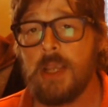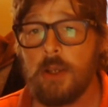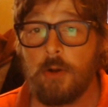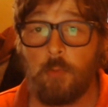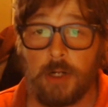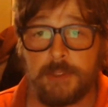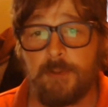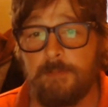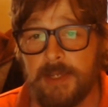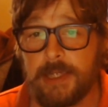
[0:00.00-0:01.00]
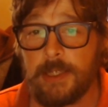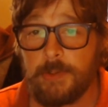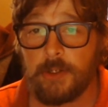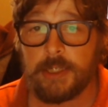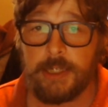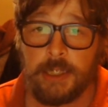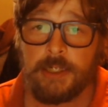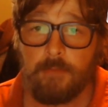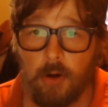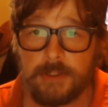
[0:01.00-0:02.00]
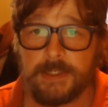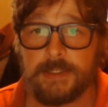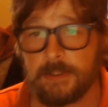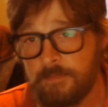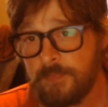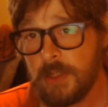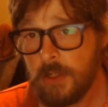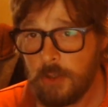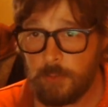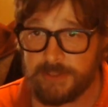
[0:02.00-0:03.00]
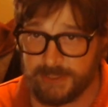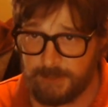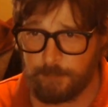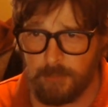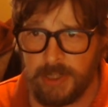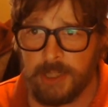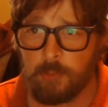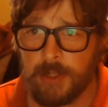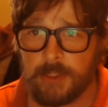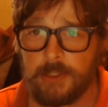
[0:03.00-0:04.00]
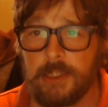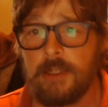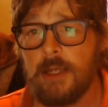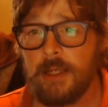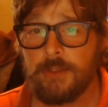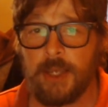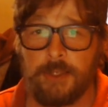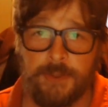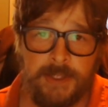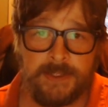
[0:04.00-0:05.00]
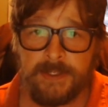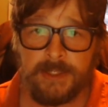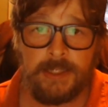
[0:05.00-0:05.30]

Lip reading: Once we begin looking into Marxism, we see pretty quickly that this isn't